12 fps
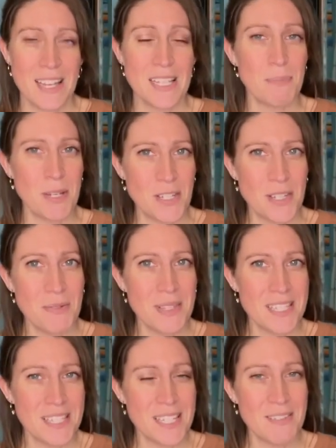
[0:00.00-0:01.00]
especially when
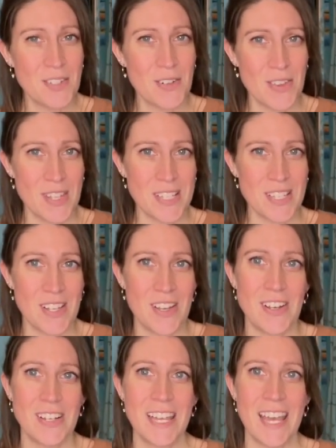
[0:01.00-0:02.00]
the sleeves are this
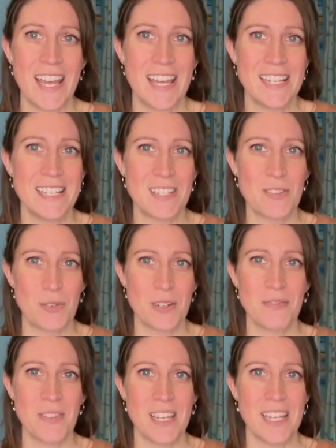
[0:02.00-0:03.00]
long and sort
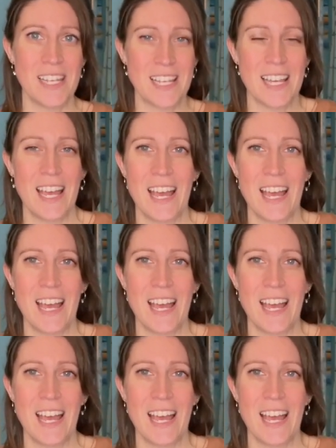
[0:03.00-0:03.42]
of like